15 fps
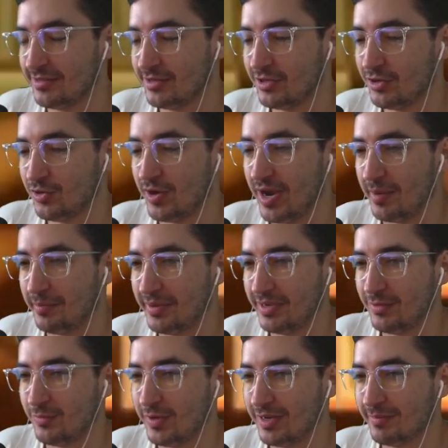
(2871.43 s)
crappy
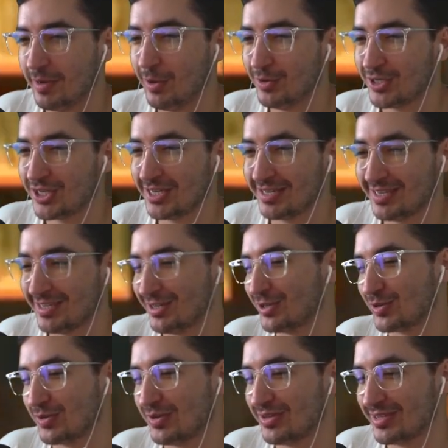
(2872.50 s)
Wii motion
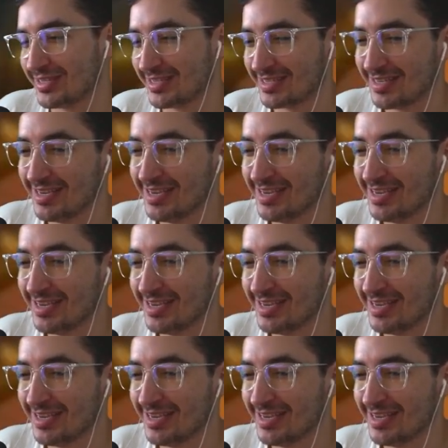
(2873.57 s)
controls